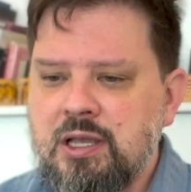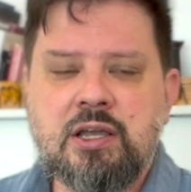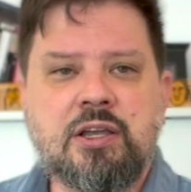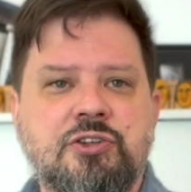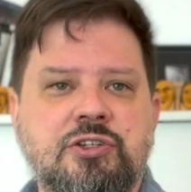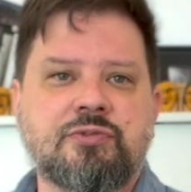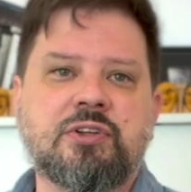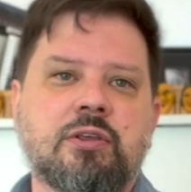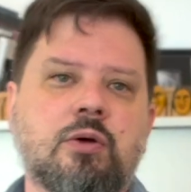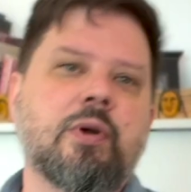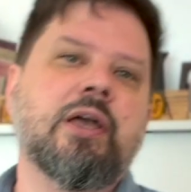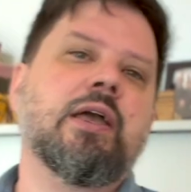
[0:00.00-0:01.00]
shifting
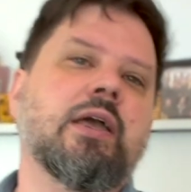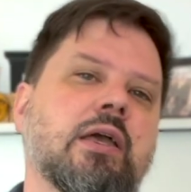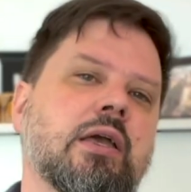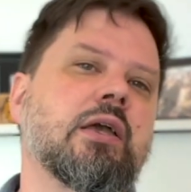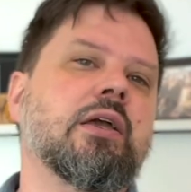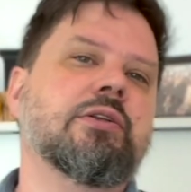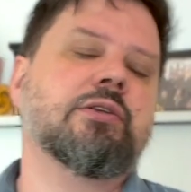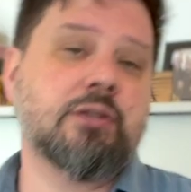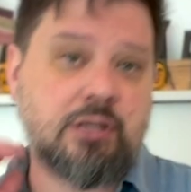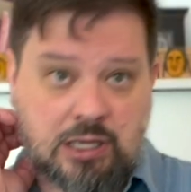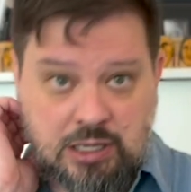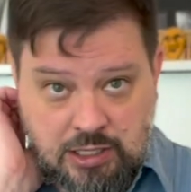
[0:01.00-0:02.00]
their
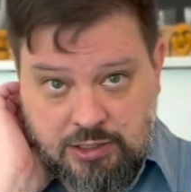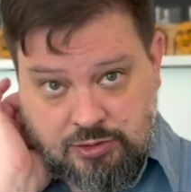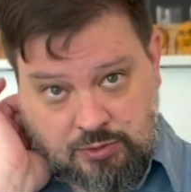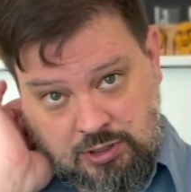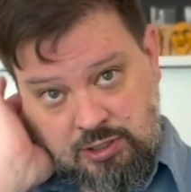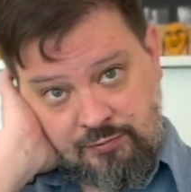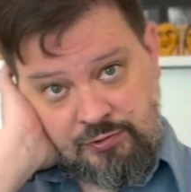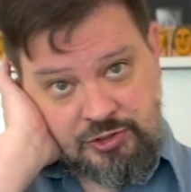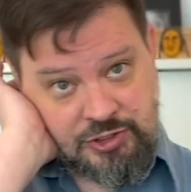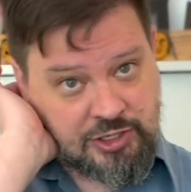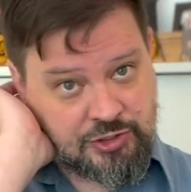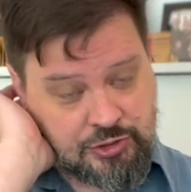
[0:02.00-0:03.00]
weight, these sort of comfort
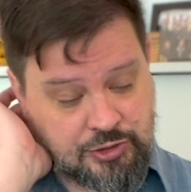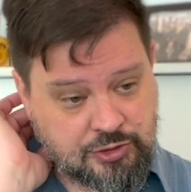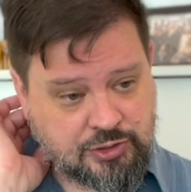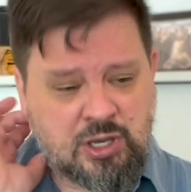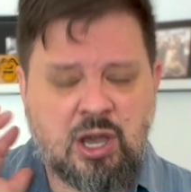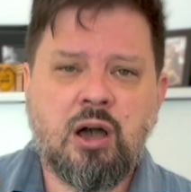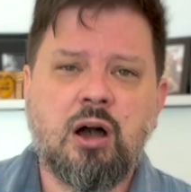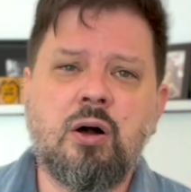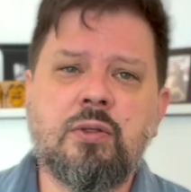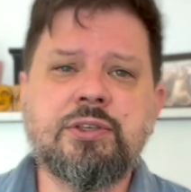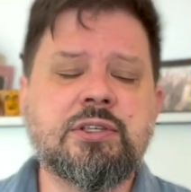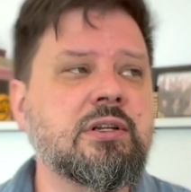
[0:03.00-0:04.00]
gestures,
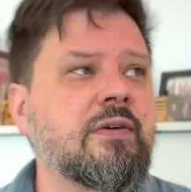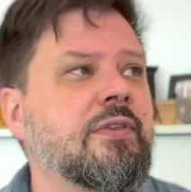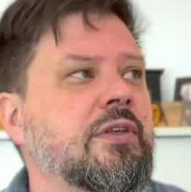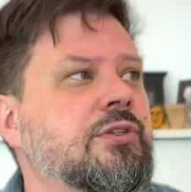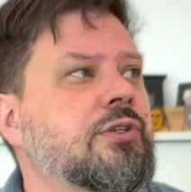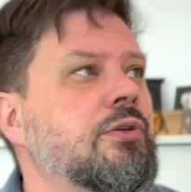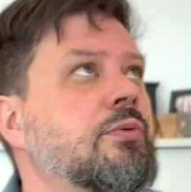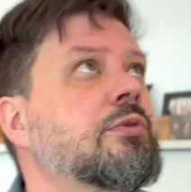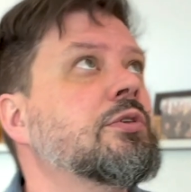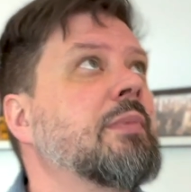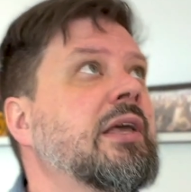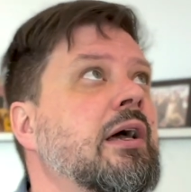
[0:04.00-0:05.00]
all the stuff that
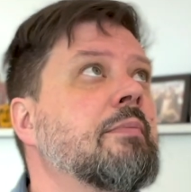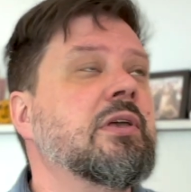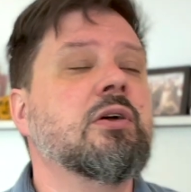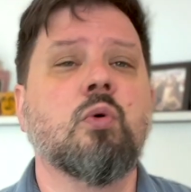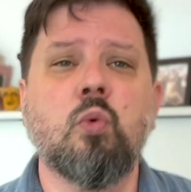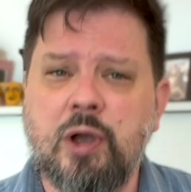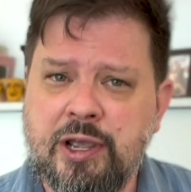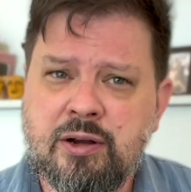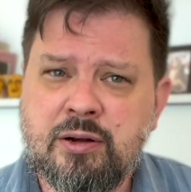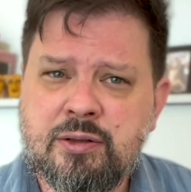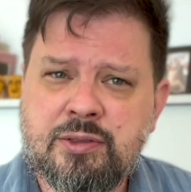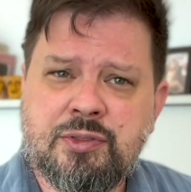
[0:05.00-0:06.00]
students may not be
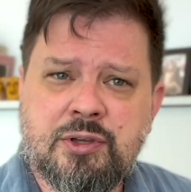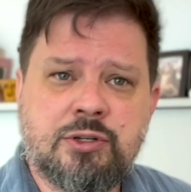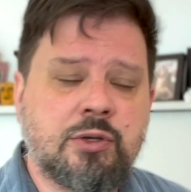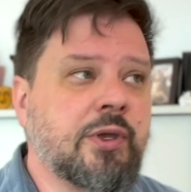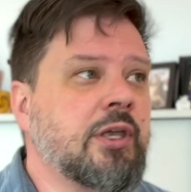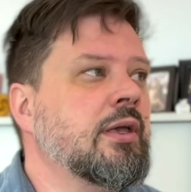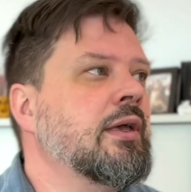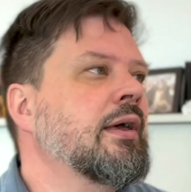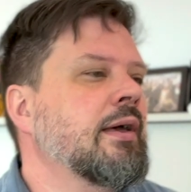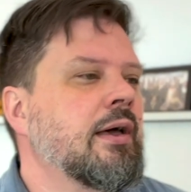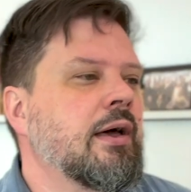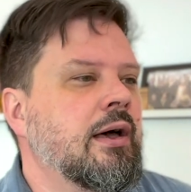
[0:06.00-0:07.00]
aware that they're doing.
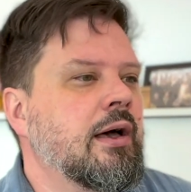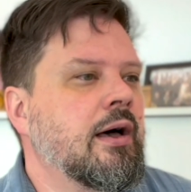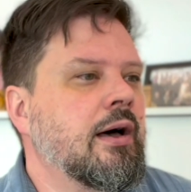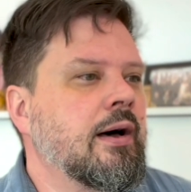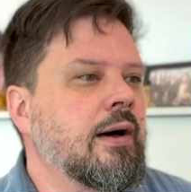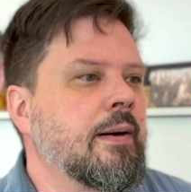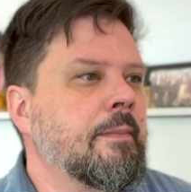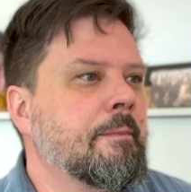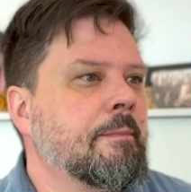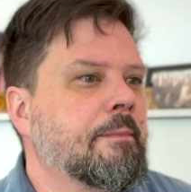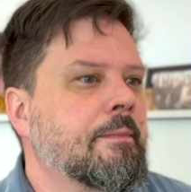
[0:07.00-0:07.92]
And